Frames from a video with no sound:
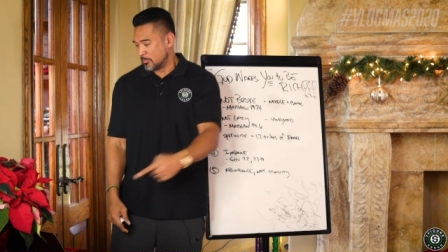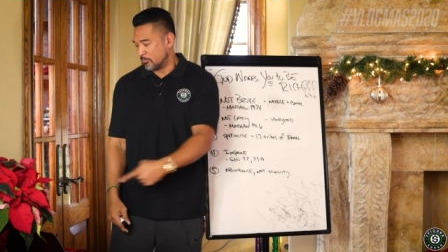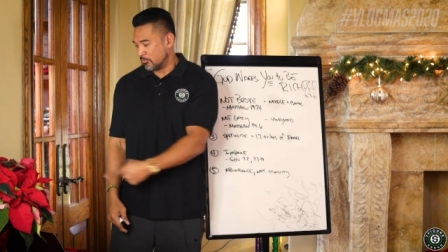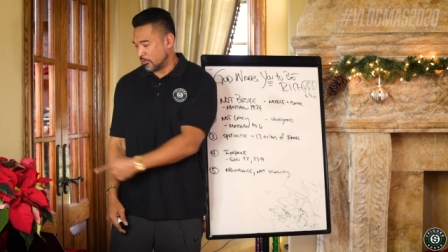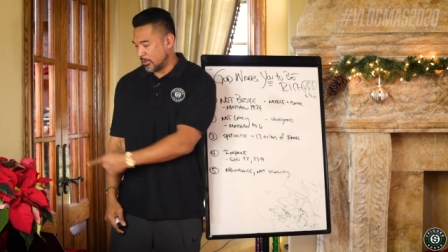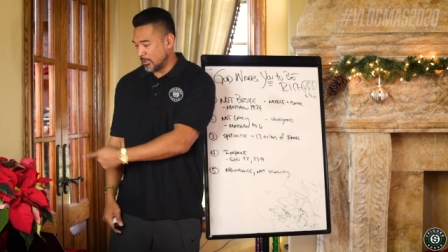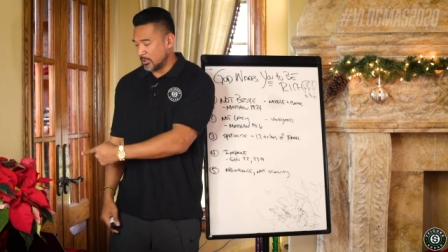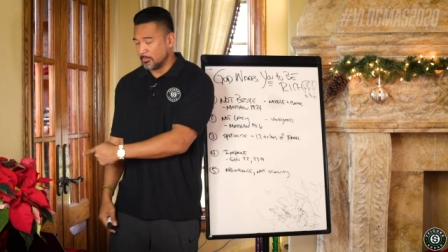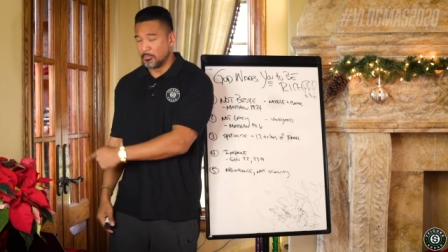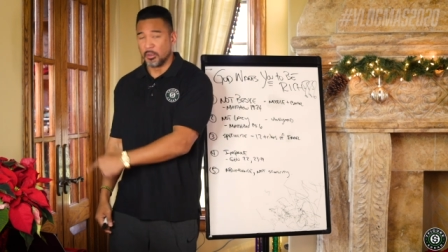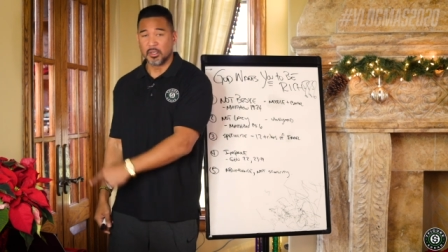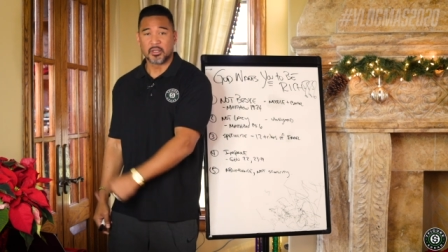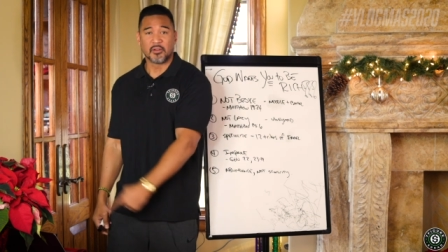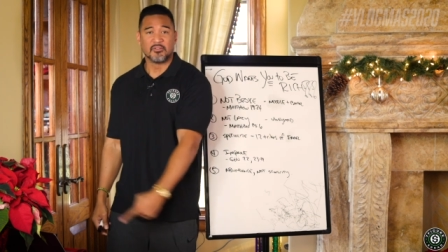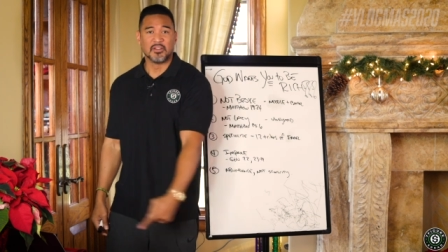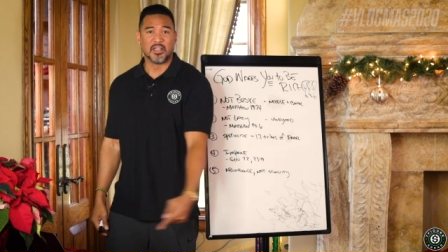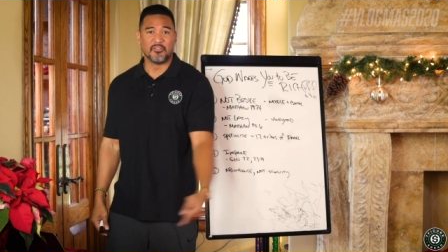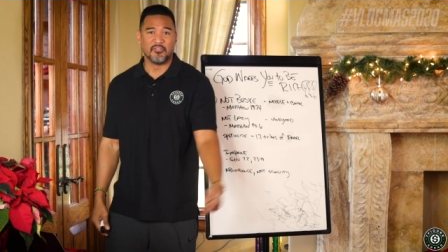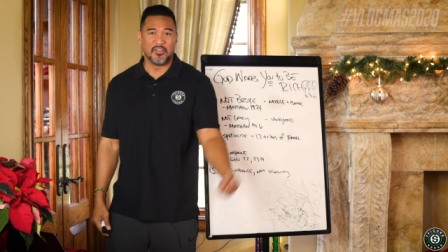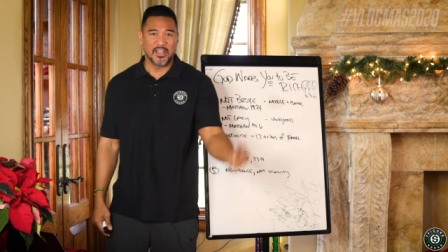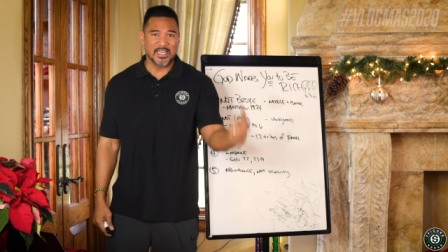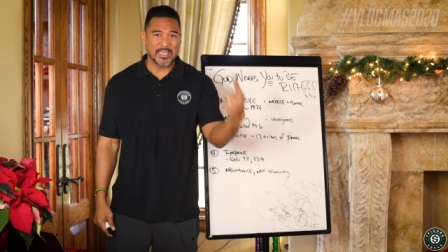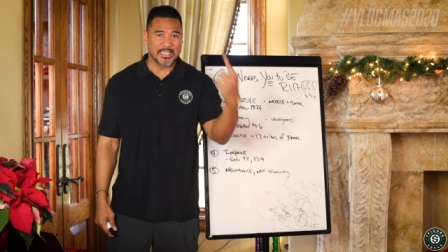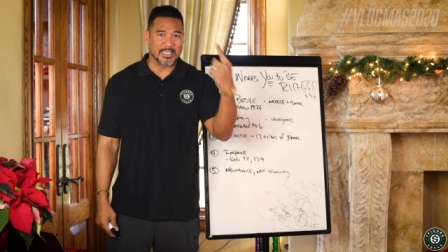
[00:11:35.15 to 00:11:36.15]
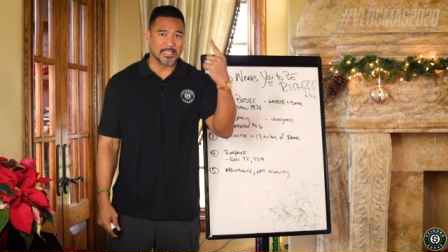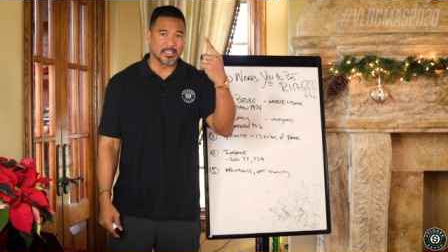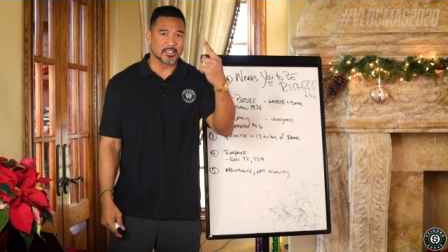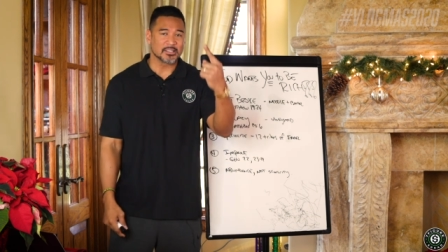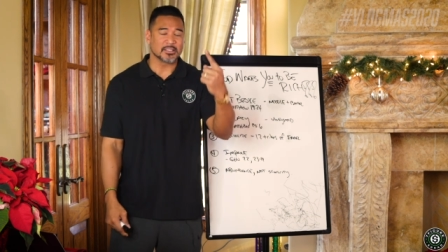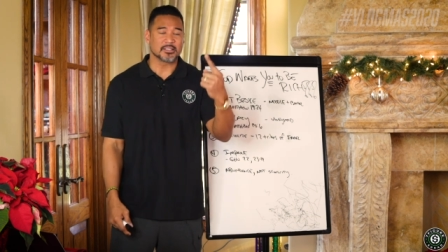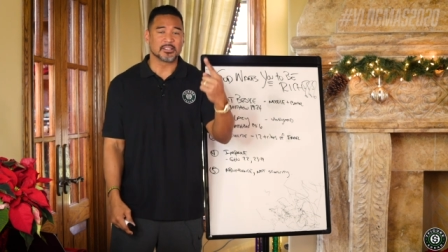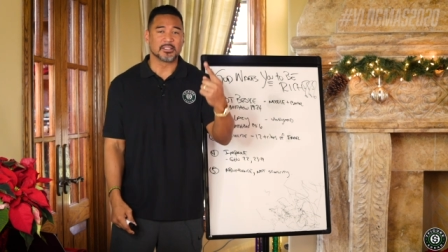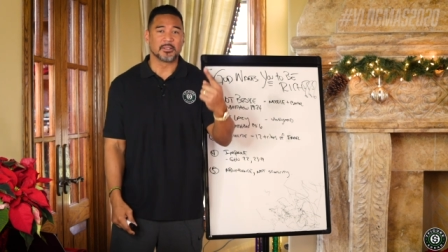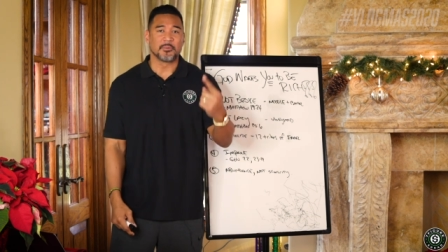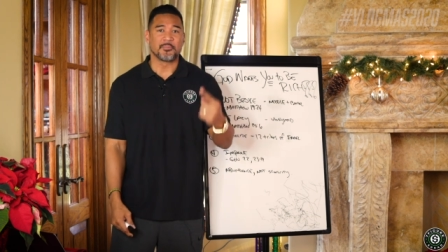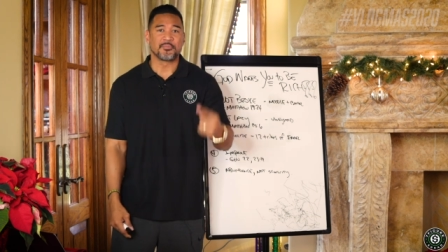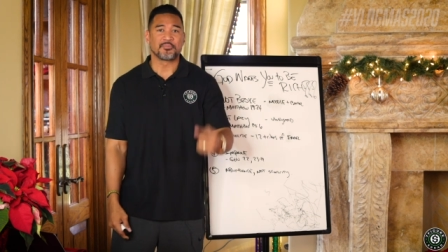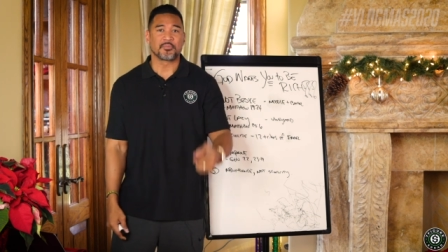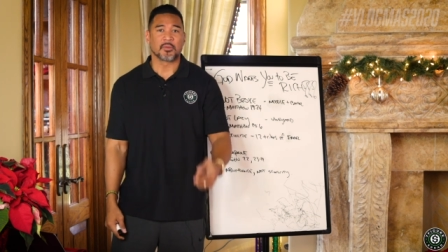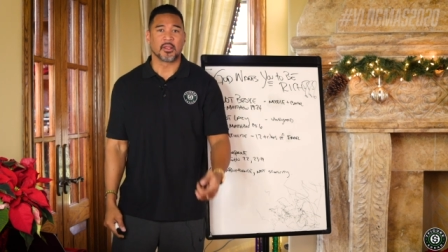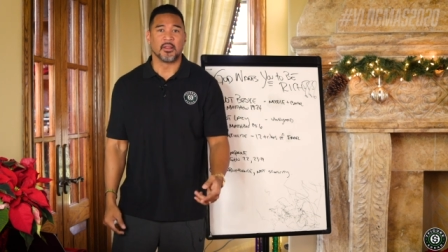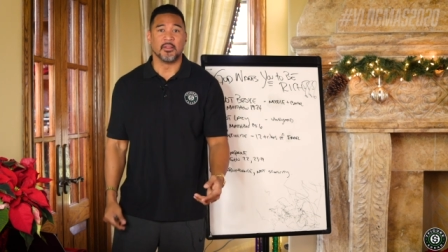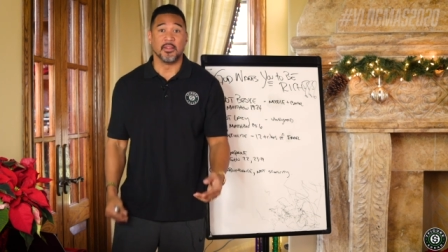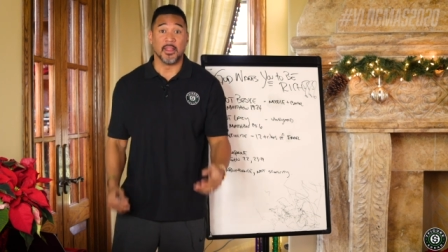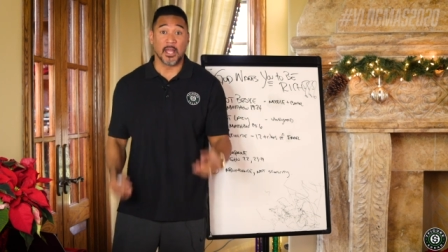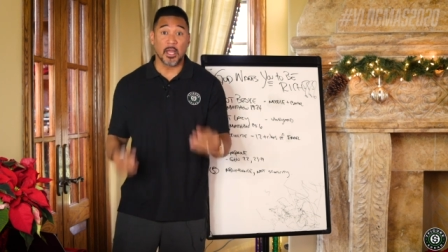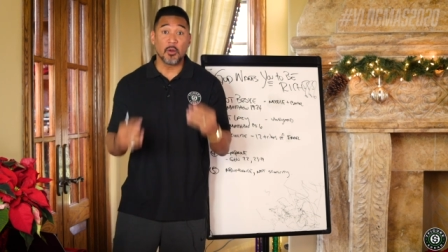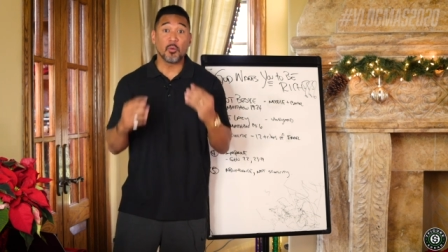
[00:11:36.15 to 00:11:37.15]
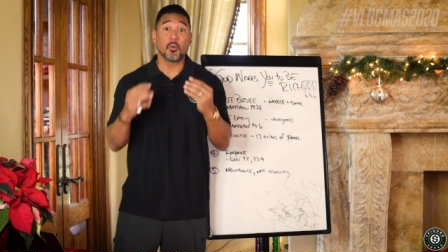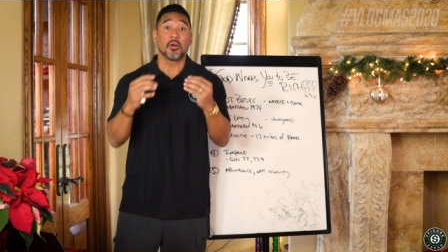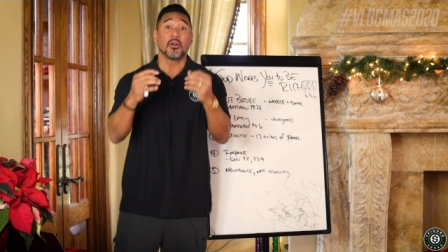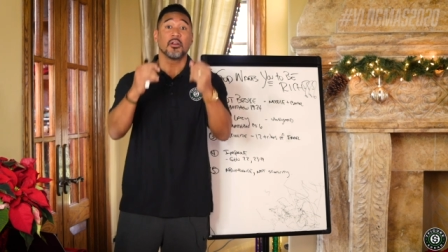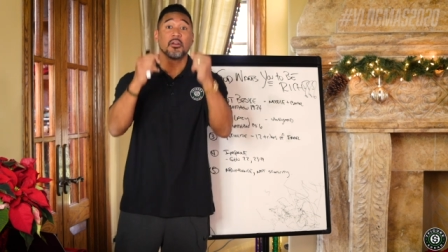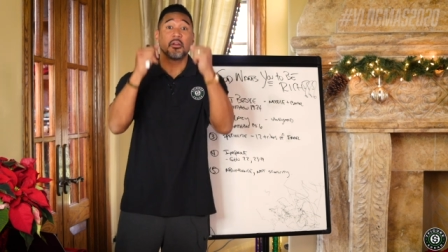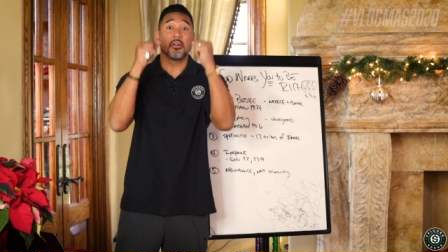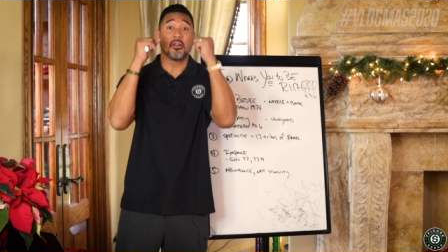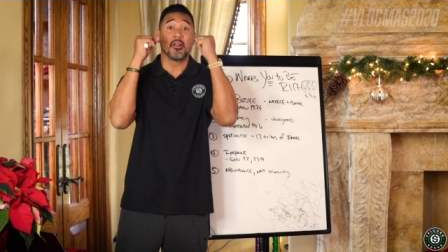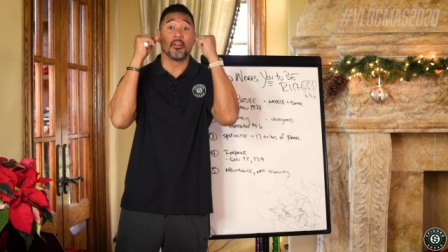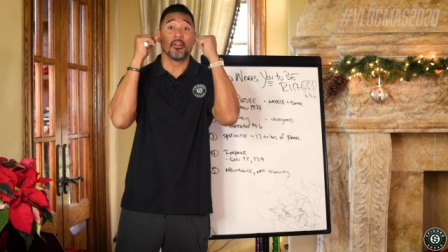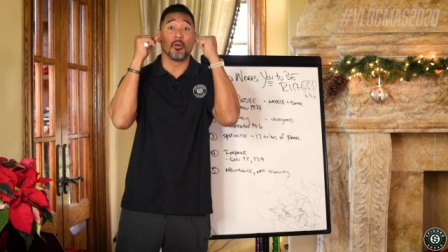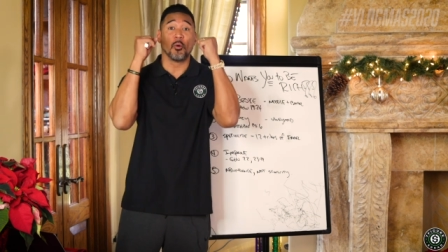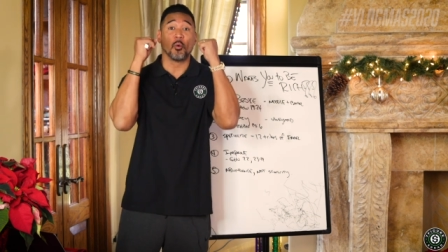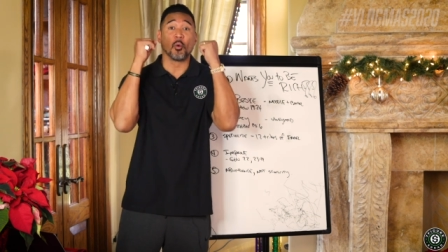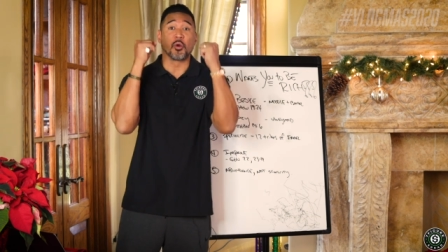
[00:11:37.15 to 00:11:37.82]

it's written in the book of Leviticus, they were